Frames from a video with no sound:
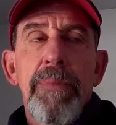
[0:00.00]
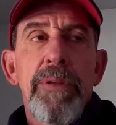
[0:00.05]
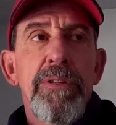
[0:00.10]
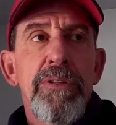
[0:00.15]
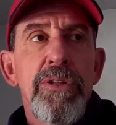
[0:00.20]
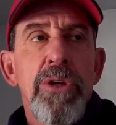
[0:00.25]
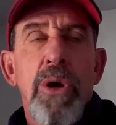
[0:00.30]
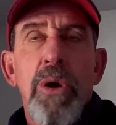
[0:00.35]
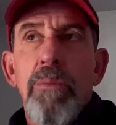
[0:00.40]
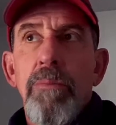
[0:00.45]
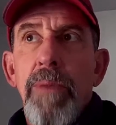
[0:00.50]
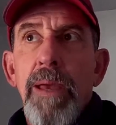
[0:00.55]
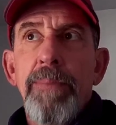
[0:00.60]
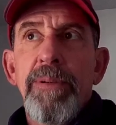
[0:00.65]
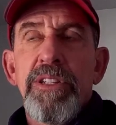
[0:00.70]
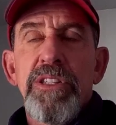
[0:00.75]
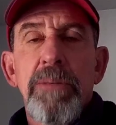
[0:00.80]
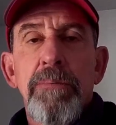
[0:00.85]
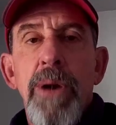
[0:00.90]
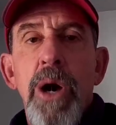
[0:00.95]
So maybe
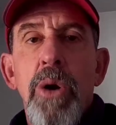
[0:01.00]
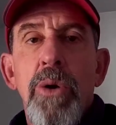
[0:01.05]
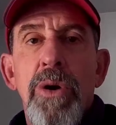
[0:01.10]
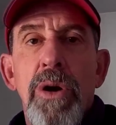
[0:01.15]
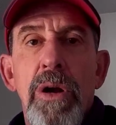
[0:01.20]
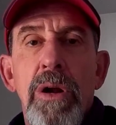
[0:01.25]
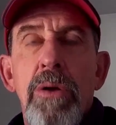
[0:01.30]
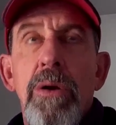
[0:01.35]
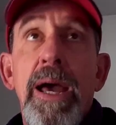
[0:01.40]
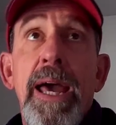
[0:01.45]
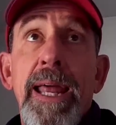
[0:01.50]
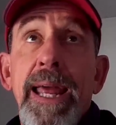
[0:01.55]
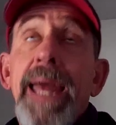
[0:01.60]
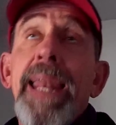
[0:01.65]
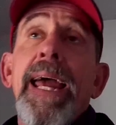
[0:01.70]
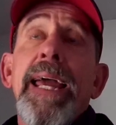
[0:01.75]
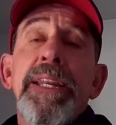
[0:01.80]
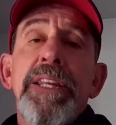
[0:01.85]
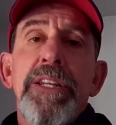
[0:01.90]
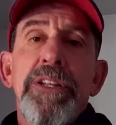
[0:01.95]
it's the motor. And
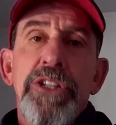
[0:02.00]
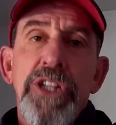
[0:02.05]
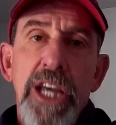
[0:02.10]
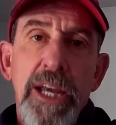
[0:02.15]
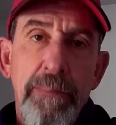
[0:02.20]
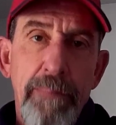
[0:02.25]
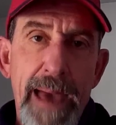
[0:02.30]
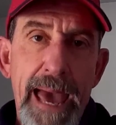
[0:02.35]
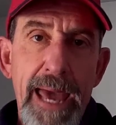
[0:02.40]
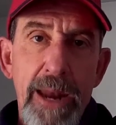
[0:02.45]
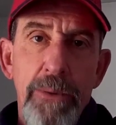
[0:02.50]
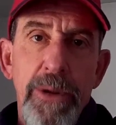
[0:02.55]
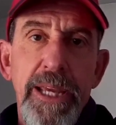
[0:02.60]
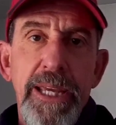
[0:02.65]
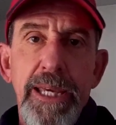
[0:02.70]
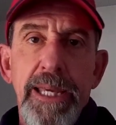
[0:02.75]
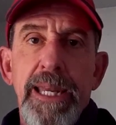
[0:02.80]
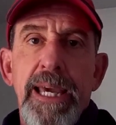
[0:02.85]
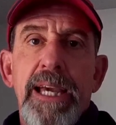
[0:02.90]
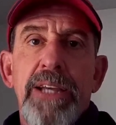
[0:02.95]
I did check battery
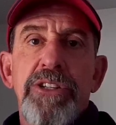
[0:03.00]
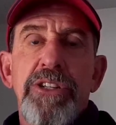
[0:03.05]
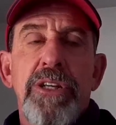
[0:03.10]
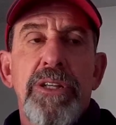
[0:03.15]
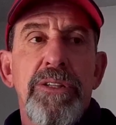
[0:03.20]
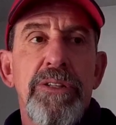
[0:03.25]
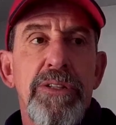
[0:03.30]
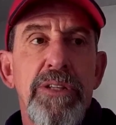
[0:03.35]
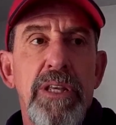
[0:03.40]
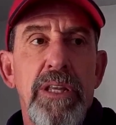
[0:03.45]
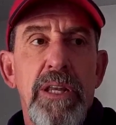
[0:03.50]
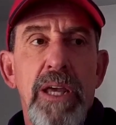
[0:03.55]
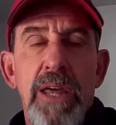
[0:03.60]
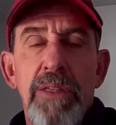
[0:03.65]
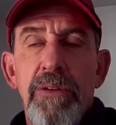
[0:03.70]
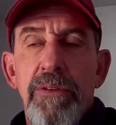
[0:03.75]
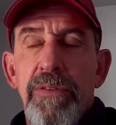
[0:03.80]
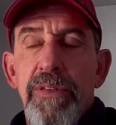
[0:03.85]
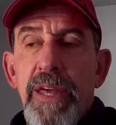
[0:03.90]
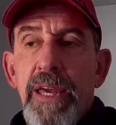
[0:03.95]
connections and
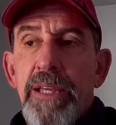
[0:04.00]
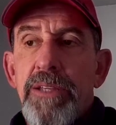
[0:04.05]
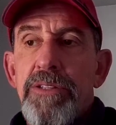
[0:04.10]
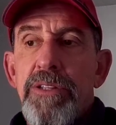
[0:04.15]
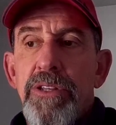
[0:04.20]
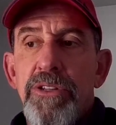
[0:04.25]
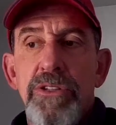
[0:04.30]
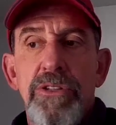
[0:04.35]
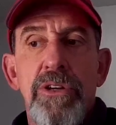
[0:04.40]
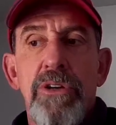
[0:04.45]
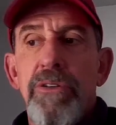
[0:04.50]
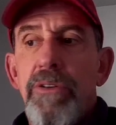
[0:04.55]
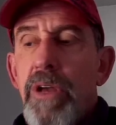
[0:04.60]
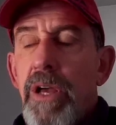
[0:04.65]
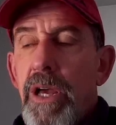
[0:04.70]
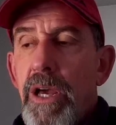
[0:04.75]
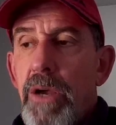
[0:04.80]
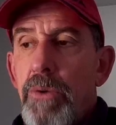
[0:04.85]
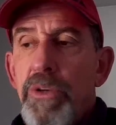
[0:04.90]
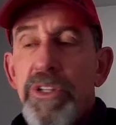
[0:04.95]
other things.
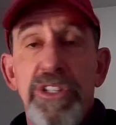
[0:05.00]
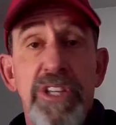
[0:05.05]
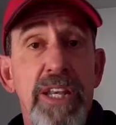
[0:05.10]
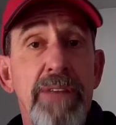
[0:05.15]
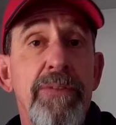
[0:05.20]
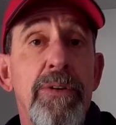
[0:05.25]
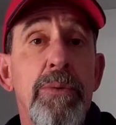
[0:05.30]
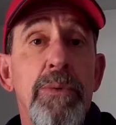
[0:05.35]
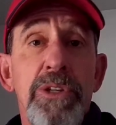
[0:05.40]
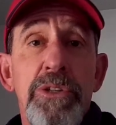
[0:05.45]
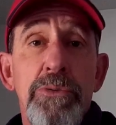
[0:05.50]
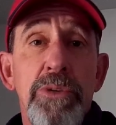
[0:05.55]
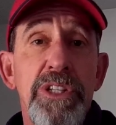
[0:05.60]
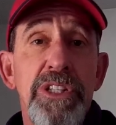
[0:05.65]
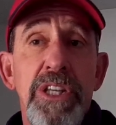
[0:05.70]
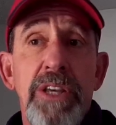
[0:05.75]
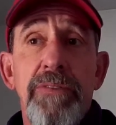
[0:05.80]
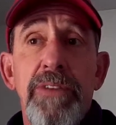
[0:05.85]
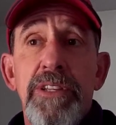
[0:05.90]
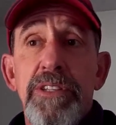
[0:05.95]
The receiver was
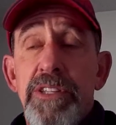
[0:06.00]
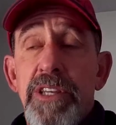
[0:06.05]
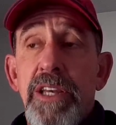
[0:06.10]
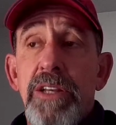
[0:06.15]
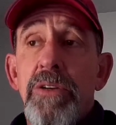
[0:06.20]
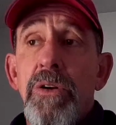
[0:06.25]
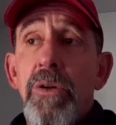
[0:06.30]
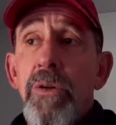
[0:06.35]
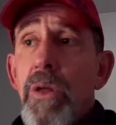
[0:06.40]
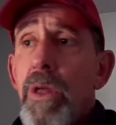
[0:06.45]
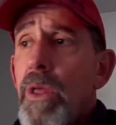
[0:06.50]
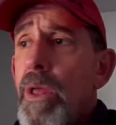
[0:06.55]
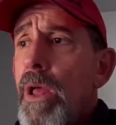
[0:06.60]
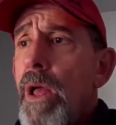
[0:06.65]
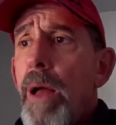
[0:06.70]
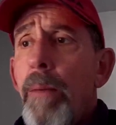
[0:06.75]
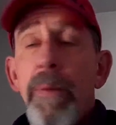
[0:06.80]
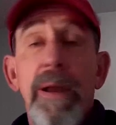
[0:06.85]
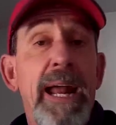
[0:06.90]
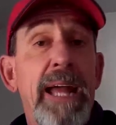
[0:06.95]
receiving signal,
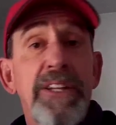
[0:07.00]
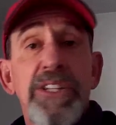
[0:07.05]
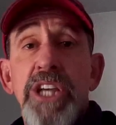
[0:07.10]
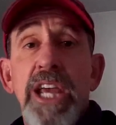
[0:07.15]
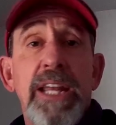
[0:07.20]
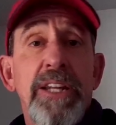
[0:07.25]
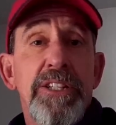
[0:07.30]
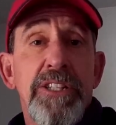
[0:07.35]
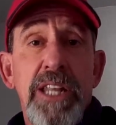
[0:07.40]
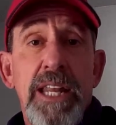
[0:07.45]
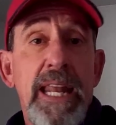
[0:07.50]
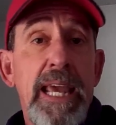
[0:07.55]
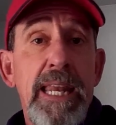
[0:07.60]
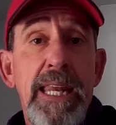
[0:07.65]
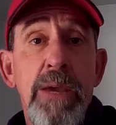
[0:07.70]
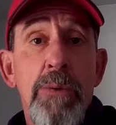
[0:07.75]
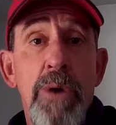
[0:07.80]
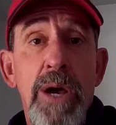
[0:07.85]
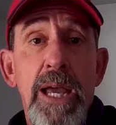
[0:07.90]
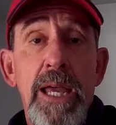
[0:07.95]
but I changed it
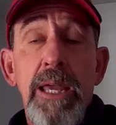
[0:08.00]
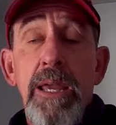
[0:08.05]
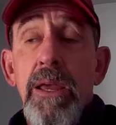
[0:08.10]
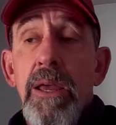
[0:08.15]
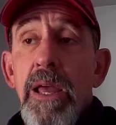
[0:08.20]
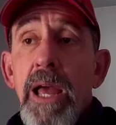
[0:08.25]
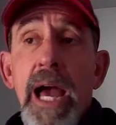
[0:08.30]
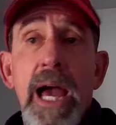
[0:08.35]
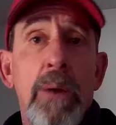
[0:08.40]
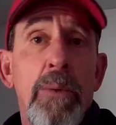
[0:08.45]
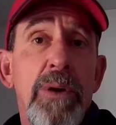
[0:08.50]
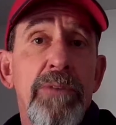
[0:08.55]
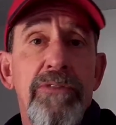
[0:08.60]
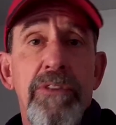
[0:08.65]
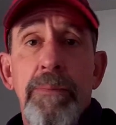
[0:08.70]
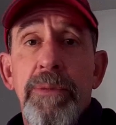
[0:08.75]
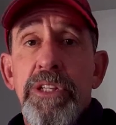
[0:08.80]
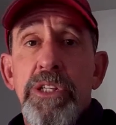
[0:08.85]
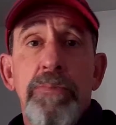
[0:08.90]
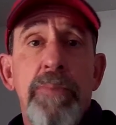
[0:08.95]
anyway. I went
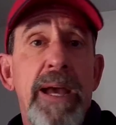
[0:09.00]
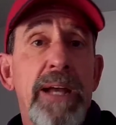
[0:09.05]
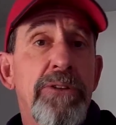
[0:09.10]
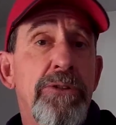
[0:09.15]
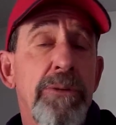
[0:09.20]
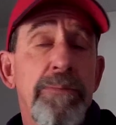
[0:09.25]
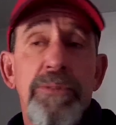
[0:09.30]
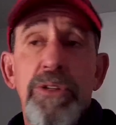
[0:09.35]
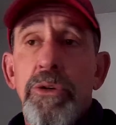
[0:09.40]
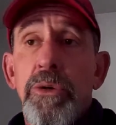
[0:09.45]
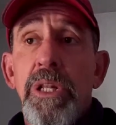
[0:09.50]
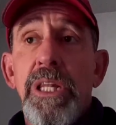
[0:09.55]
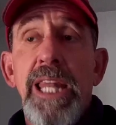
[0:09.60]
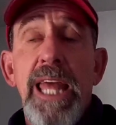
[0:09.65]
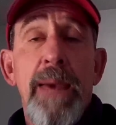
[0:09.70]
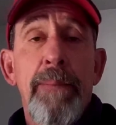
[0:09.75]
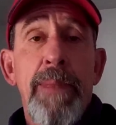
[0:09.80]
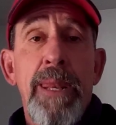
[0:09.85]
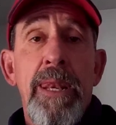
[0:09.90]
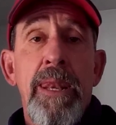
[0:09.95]
from a Spectrum to a
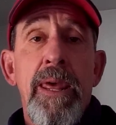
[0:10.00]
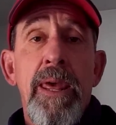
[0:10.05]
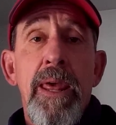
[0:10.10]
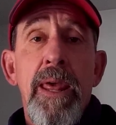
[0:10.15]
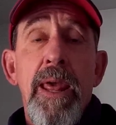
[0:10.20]
Lemon.